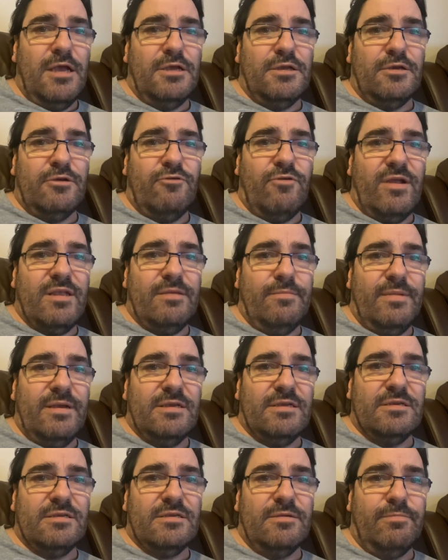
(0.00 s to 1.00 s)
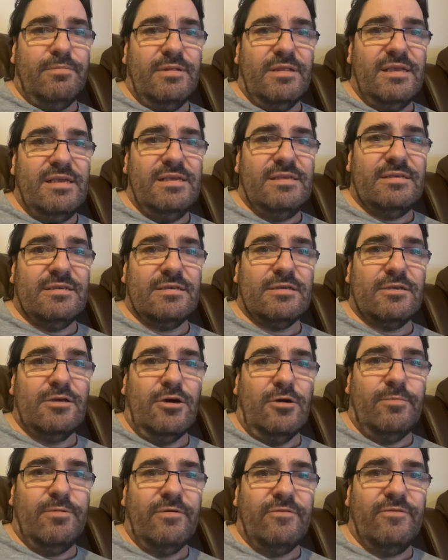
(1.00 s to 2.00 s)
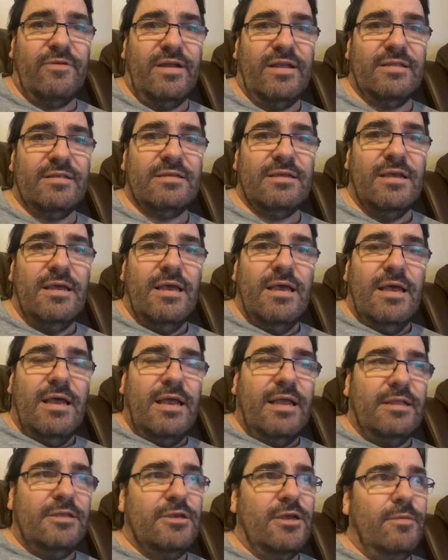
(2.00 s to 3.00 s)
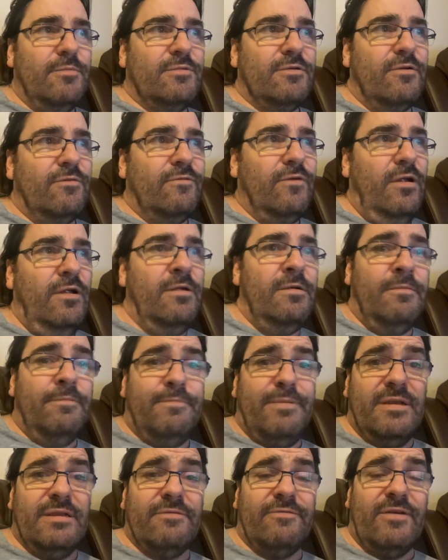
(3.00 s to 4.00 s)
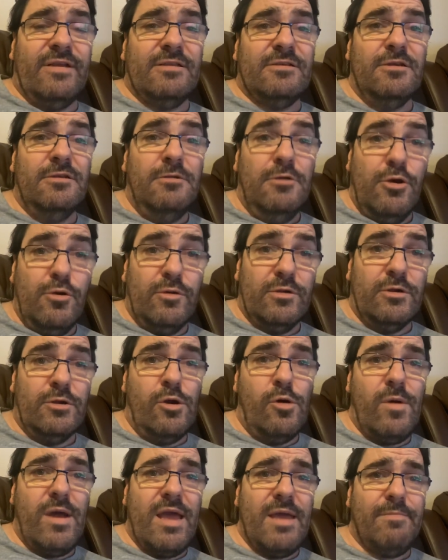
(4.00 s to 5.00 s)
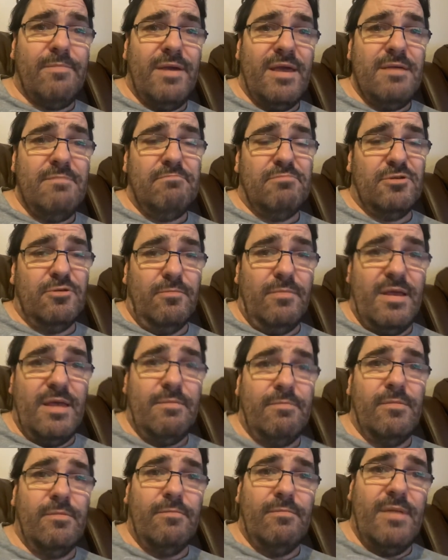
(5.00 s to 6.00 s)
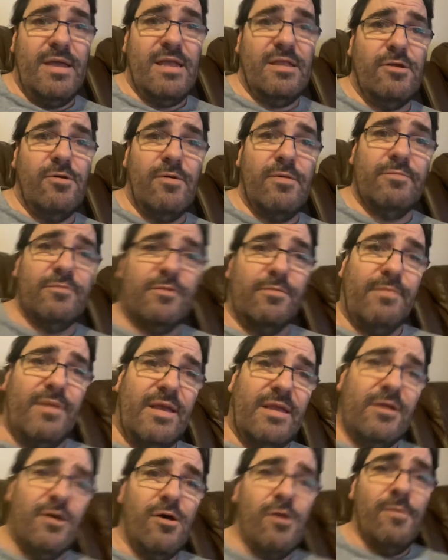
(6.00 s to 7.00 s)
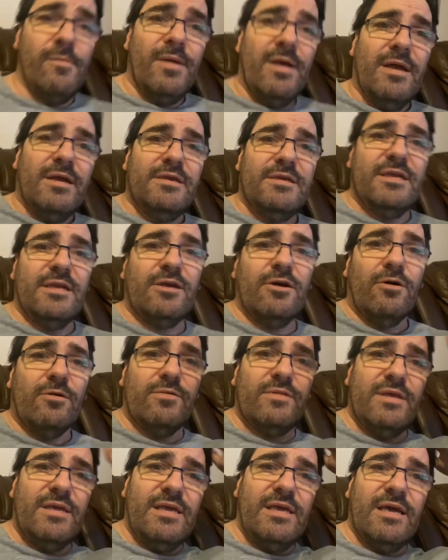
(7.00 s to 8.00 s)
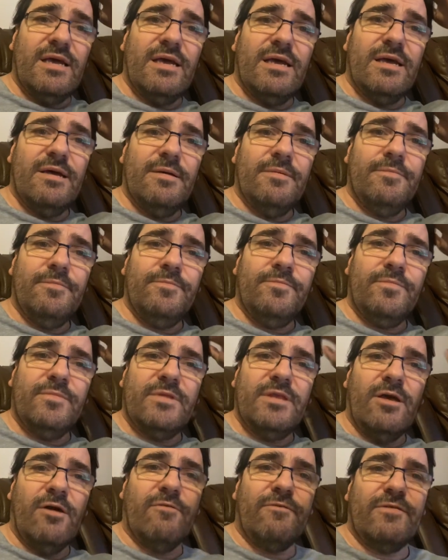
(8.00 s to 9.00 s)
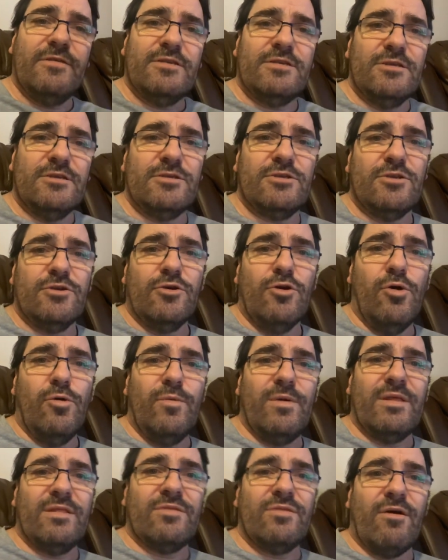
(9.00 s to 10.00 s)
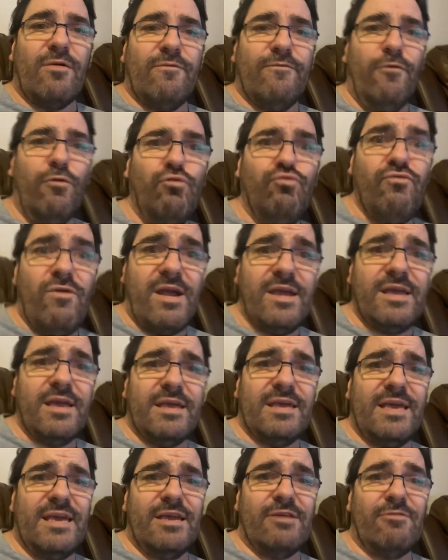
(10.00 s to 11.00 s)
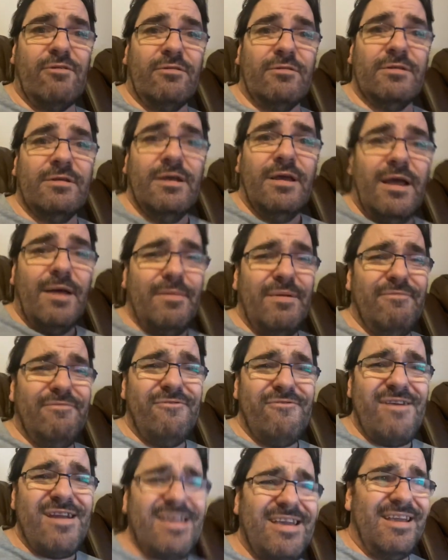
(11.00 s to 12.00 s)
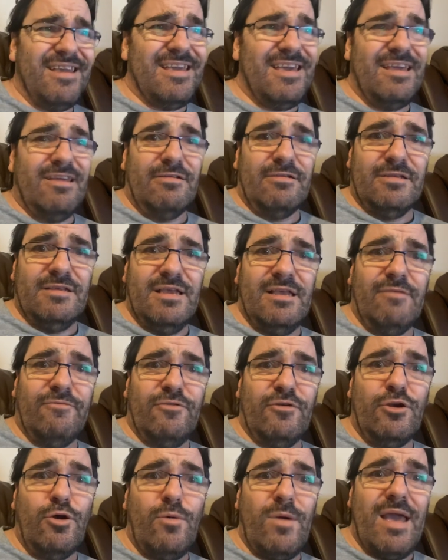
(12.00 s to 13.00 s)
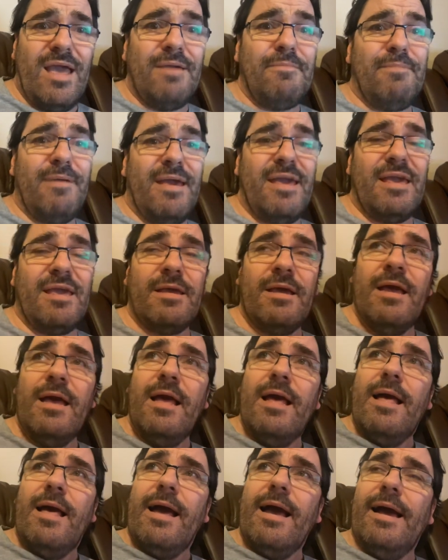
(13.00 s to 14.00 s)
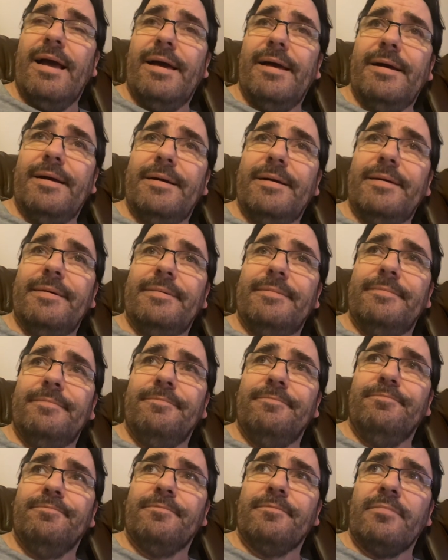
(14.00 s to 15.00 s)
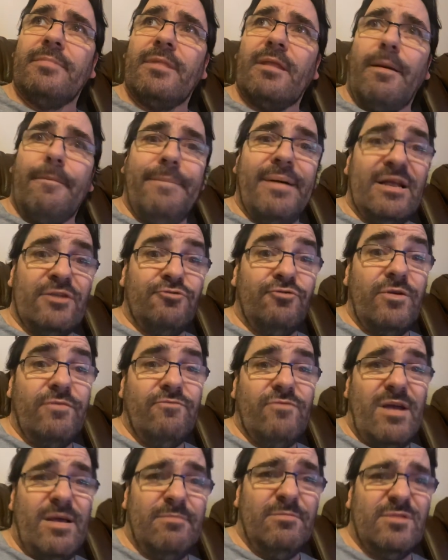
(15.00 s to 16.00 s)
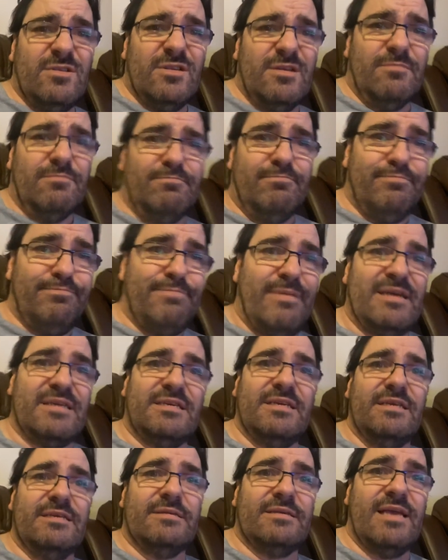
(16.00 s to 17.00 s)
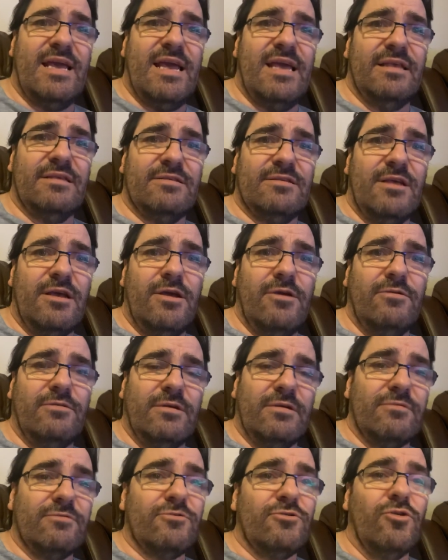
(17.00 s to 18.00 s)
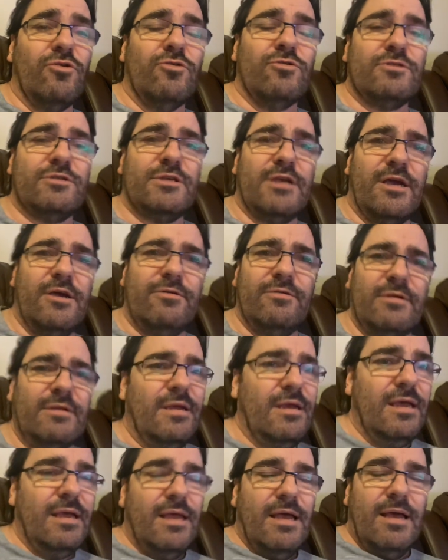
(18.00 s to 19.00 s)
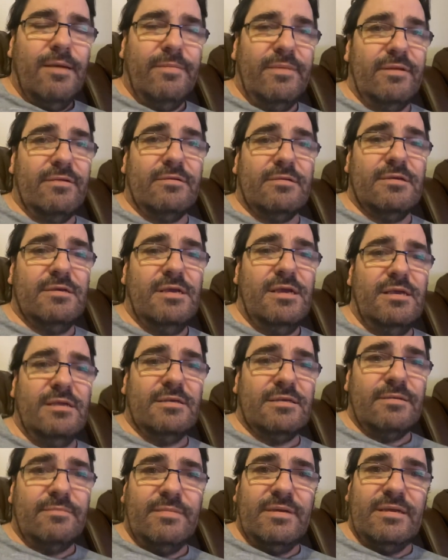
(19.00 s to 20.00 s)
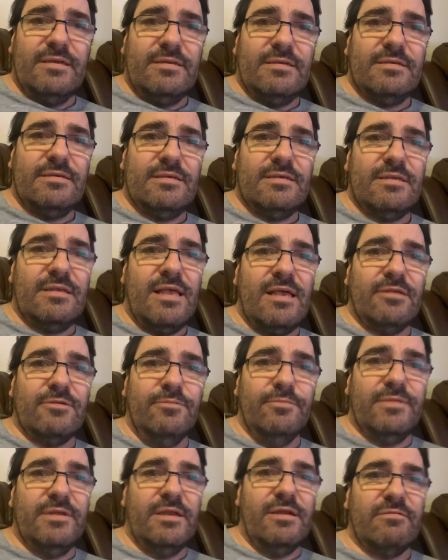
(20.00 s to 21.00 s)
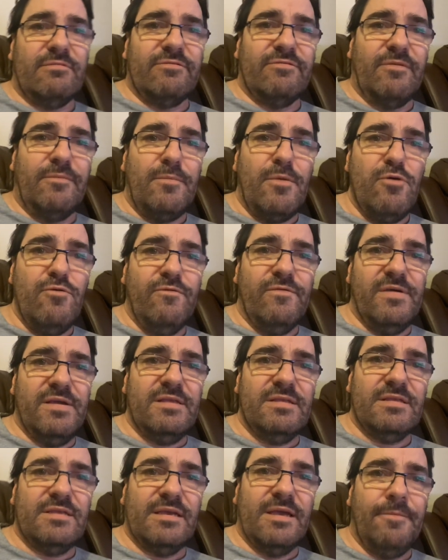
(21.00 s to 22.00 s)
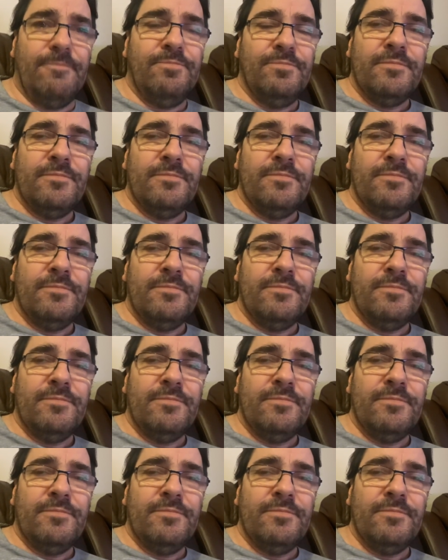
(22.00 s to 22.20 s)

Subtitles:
Greater Manchester Police copper friend. In terms of Peter Franson, who's an OAP, some may know him, some may not. She got the officers to go with full riot gear on. I mean, riot gear for an OAP, battering rams to bash his gates down and doors down. And I mean, geez, it's like something out of a movie, isn't it?